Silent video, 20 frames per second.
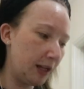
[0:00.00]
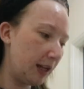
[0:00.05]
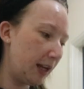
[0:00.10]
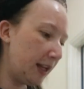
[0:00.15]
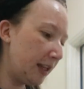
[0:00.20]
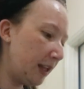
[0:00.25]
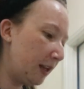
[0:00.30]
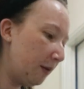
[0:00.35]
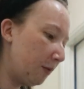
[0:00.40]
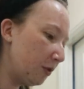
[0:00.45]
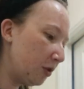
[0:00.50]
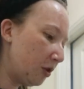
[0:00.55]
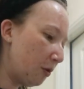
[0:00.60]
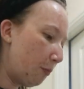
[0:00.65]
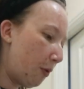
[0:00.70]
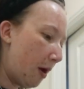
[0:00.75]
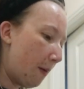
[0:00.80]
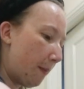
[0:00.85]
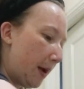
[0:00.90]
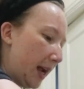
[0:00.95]
And then I'm just
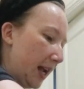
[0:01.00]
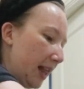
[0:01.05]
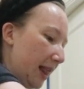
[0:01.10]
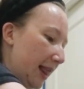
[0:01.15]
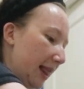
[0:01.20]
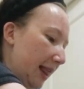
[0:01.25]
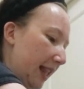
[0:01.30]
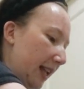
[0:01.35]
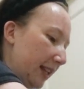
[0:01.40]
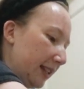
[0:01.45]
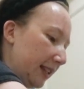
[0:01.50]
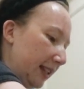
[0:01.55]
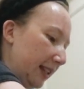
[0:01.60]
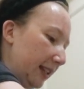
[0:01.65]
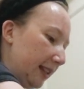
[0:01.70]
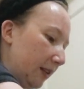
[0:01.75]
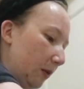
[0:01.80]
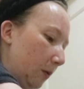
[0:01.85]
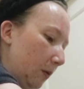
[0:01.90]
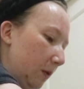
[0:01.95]
gonna put my
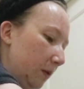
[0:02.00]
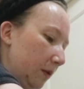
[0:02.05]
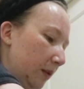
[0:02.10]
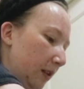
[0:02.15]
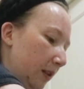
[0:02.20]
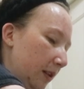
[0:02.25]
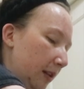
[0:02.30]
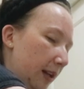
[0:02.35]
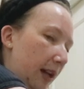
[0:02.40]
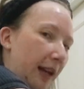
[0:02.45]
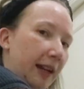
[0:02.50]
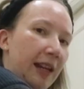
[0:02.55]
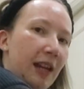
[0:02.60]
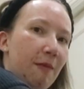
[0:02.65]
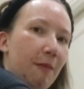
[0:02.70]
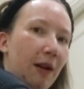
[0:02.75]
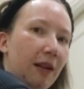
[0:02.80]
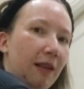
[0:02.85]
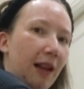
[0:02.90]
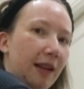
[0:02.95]
glasses on. I
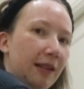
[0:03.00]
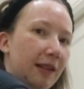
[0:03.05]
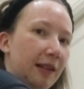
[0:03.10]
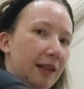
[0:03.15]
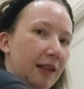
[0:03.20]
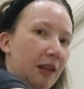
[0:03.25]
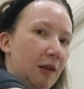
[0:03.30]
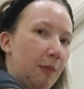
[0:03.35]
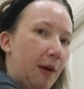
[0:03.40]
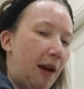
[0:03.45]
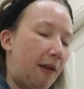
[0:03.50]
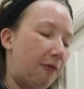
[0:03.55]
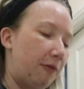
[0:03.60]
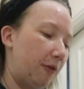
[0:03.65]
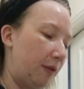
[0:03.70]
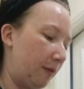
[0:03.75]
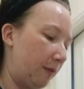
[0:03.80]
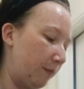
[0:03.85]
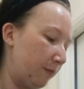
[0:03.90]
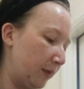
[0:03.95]
keep my glasses in the
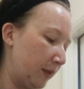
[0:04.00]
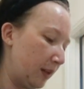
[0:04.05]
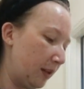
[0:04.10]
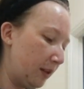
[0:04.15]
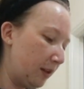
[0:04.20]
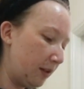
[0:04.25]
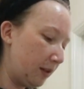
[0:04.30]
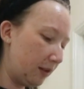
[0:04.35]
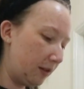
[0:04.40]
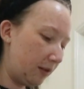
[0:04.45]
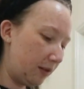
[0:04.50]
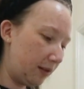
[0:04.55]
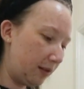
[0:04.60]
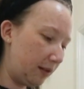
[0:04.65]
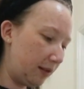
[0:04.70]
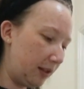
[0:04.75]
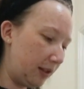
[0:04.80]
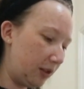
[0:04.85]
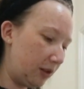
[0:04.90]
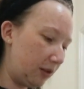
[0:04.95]
bathroom
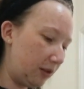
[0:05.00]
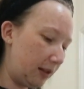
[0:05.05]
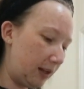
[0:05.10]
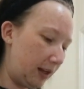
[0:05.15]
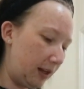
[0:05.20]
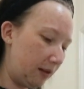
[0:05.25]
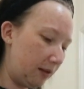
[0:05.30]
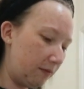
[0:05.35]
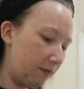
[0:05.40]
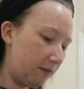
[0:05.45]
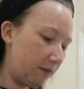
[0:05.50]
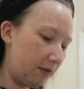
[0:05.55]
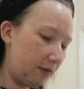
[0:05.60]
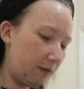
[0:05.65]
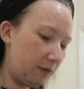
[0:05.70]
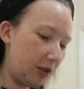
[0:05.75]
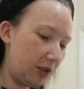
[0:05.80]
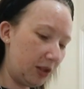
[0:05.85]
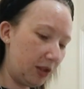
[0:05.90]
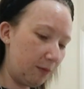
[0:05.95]
because literally,
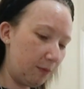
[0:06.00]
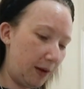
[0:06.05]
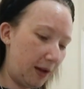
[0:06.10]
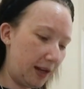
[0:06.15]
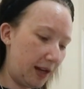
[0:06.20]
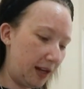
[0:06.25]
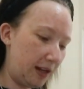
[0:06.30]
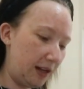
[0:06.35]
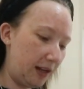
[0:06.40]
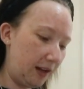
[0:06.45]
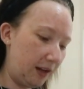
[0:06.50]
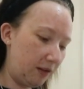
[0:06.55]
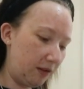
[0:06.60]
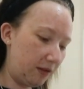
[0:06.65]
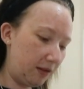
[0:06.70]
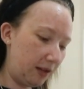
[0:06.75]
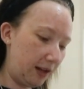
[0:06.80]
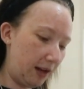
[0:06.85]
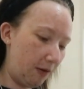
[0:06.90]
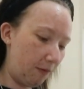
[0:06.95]
which is bad idea
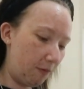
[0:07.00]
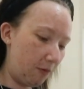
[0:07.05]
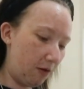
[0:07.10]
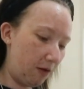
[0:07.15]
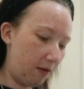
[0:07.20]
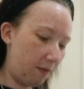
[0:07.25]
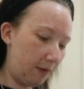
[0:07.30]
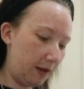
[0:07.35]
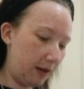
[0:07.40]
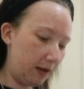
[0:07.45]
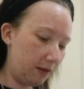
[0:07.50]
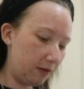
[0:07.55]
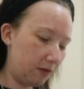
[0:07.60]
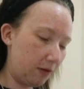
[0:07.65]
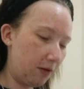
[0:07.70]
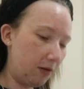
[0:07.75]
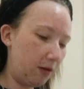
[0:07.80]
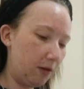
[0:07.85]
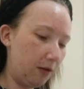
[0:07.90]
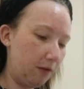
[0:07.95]
because I get water marks
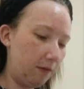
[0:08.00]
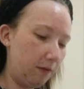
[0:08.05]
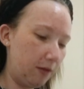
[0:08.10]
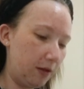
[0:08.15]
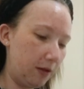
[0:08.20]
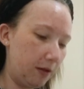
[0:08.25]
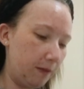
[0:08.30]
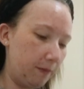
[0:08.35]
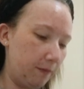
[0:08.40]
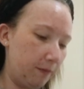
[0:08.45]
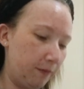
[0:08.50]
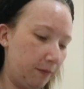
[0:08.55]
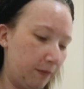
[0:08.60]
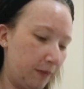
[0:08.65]
all over them.